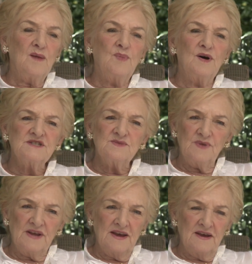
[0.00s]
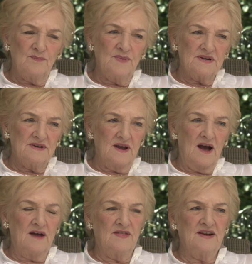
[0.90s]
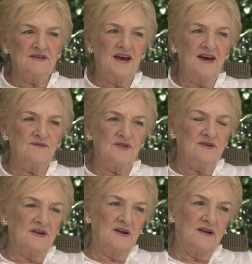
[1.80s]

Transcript: Possibly, but I think David